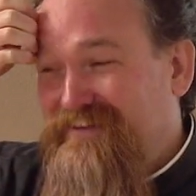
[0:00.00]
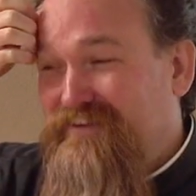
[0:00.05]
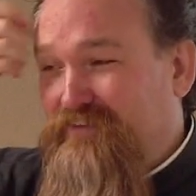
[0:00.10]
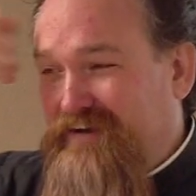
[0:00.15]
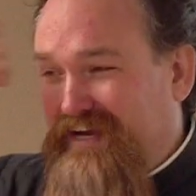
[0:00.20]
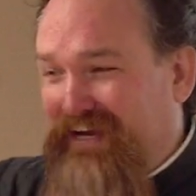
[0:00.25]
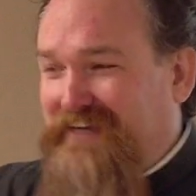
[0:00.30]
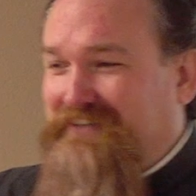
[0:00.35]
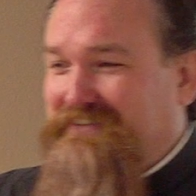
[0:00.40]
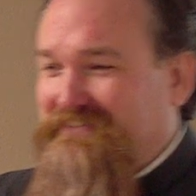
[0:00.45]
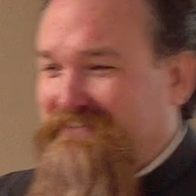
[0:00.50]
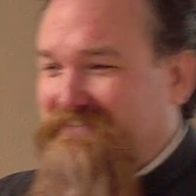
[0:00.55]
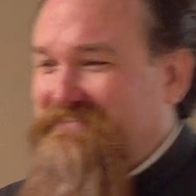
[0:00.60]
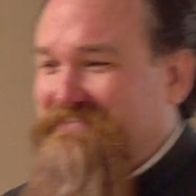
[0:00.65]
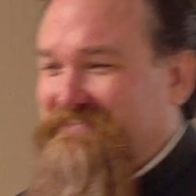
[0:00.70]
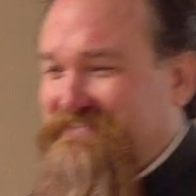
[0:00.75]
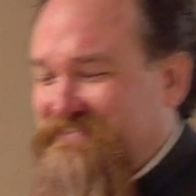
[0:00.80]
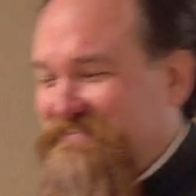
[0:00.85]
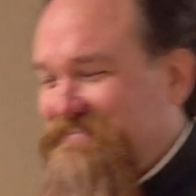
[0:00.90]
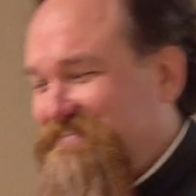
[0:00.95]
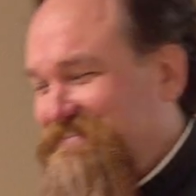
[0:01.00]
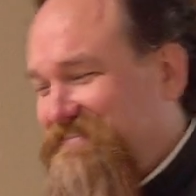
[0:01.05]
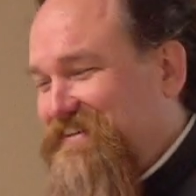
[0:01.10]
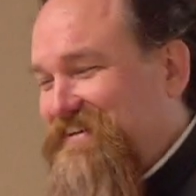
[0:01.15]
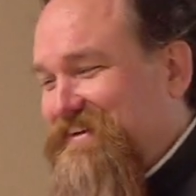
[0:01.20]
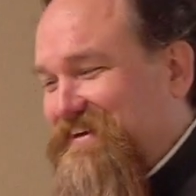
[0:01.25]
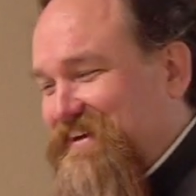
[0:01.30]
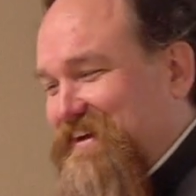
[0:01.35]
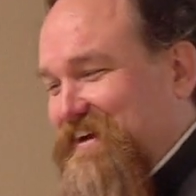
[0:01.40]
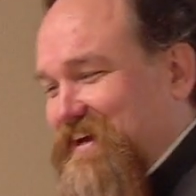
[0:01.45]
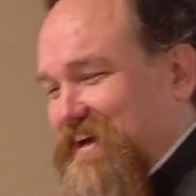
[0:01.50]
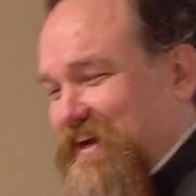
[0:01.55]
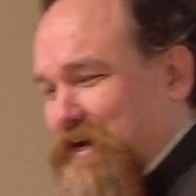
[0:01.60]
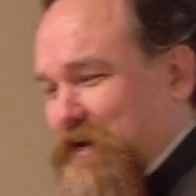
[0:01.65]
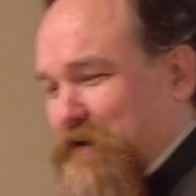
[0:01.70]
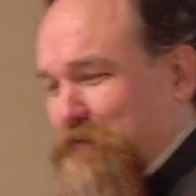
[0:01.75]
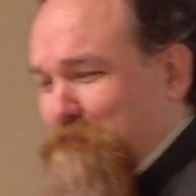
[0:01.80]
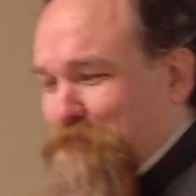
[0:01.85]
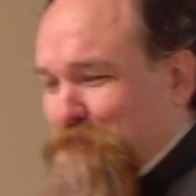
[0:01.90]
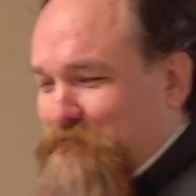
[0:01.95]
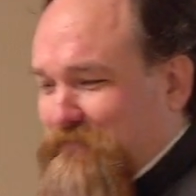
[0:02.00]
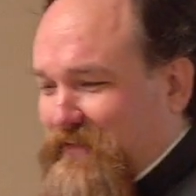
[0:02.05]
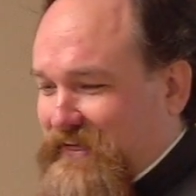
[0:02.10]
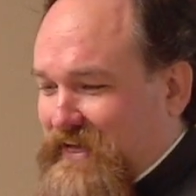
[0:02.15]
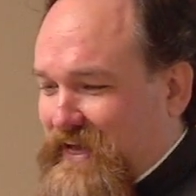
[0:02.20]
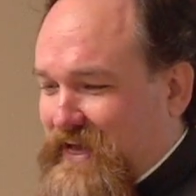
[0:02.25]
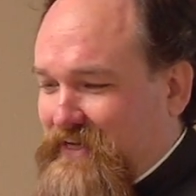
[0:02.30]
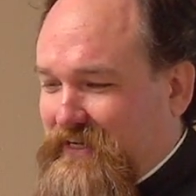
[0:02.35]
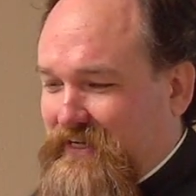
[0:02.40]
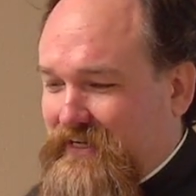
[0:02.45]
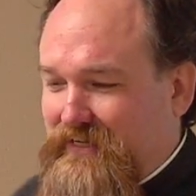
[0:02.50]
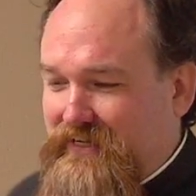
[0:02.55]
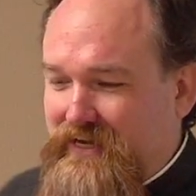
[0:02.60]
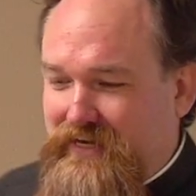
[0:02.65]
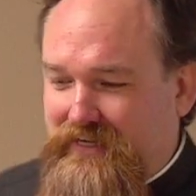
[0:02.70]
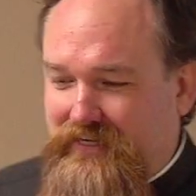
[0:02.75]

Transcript: Right. Um, like any,